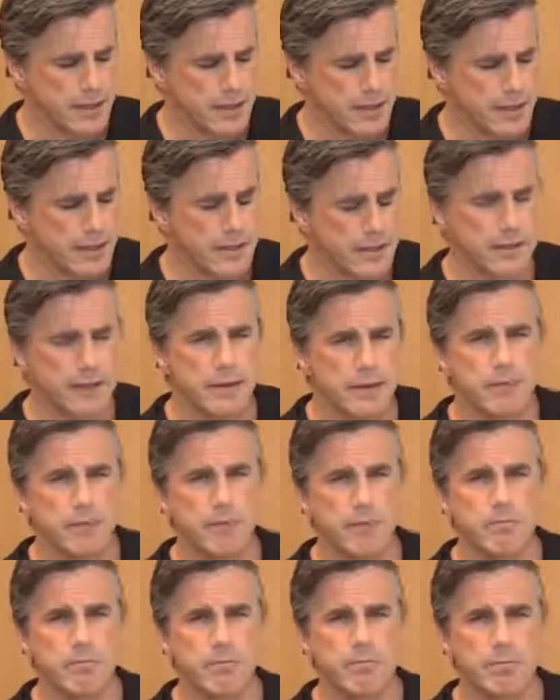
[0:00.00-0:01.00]

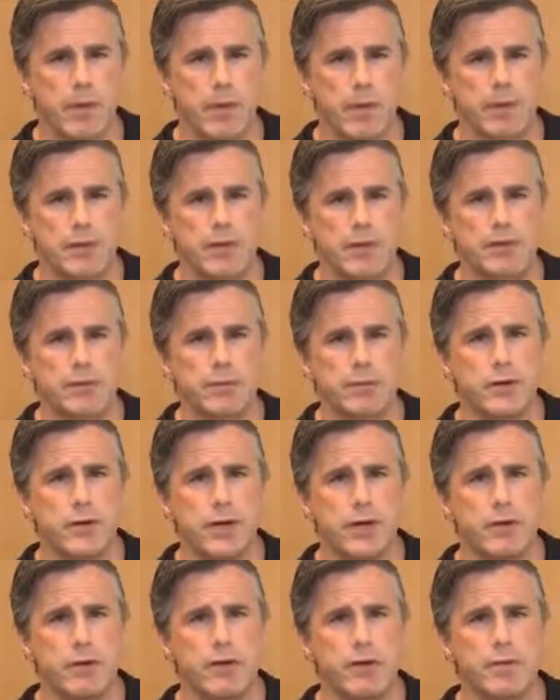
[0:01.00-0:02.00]
Remember, these
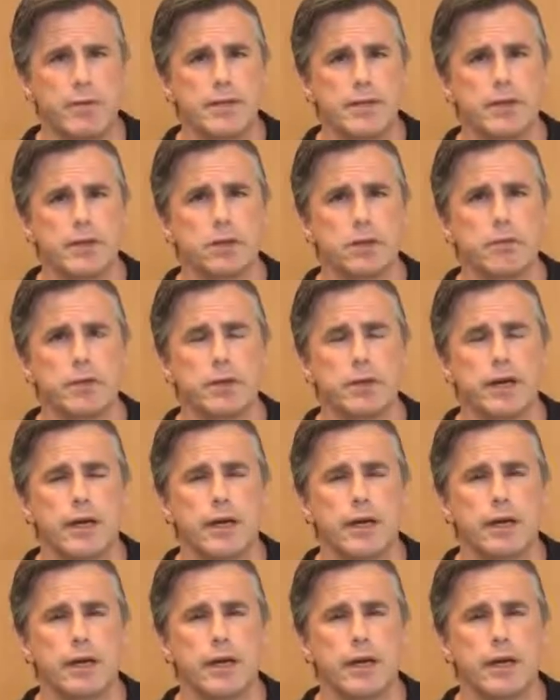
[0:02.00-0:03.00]
immunity agreements
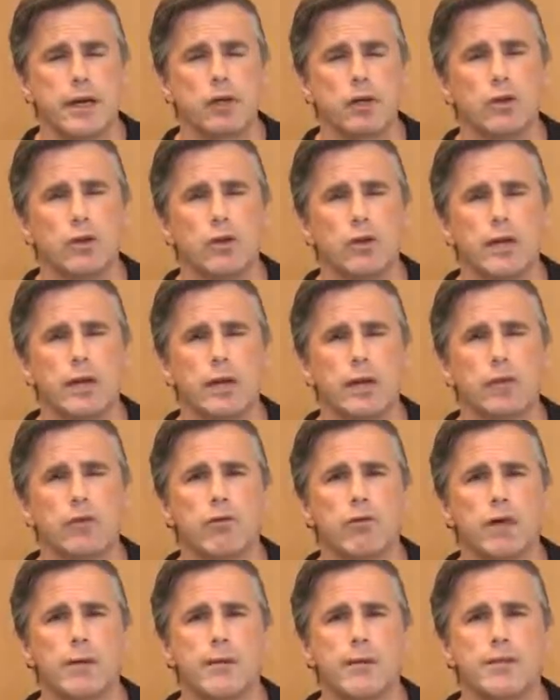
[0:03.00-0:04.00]
included
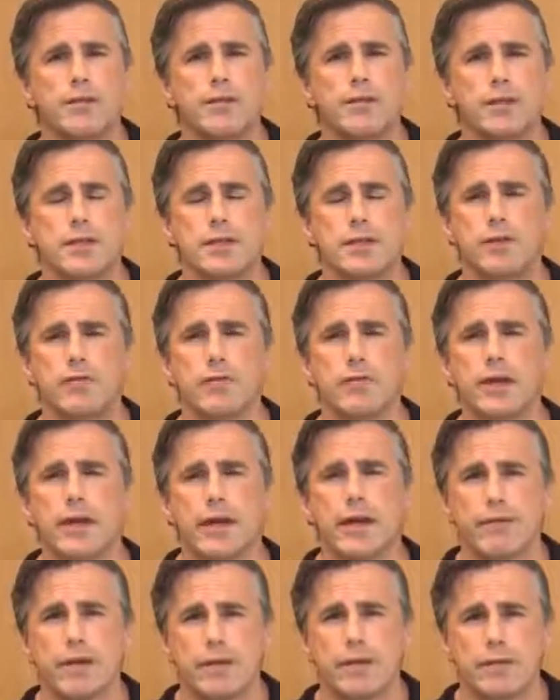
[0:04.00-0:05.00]
agreements to destroy
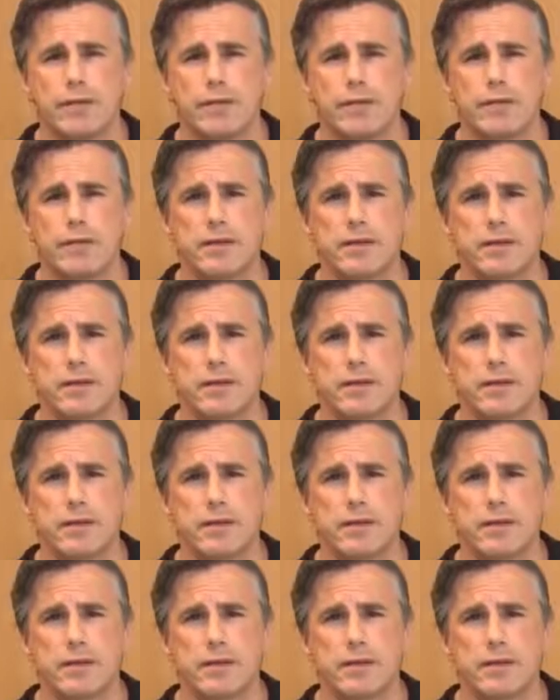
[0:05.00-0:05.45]
evidence.